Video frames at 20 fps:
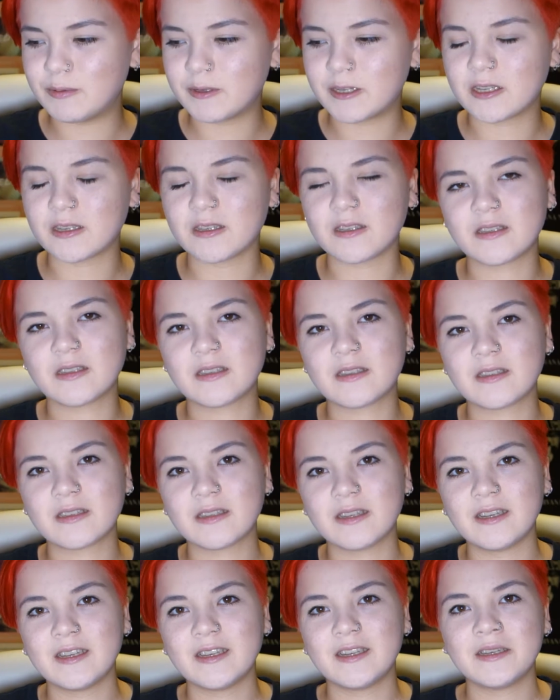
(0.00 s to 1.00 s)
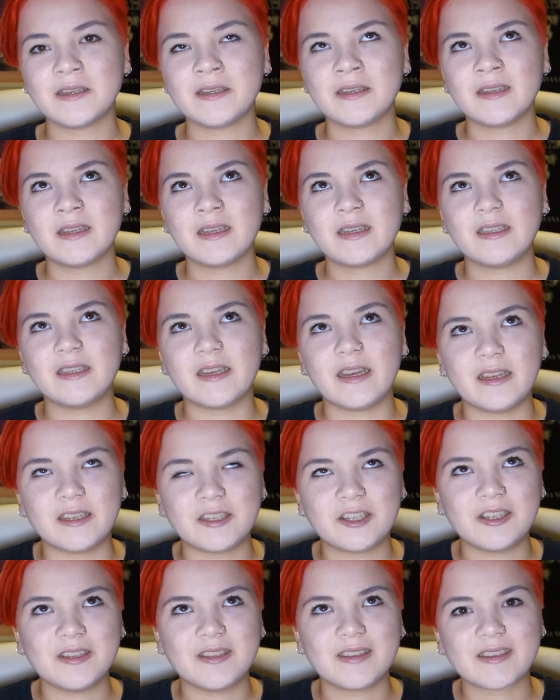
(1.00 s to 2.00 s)
because yeah,
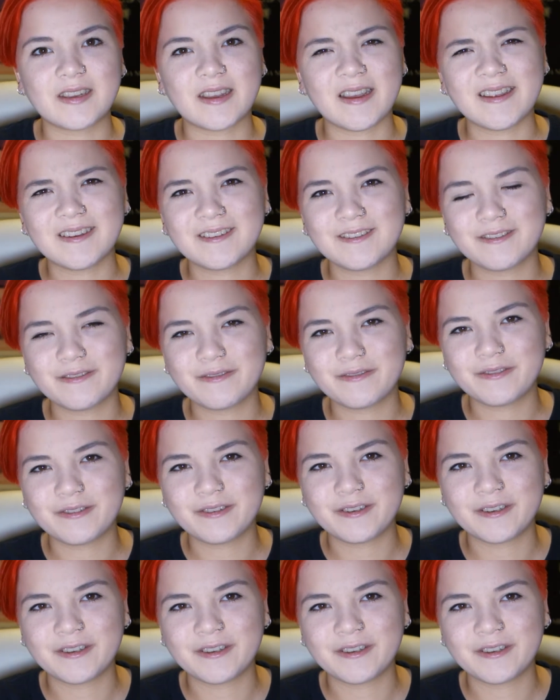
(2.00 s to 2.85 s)
she's kind of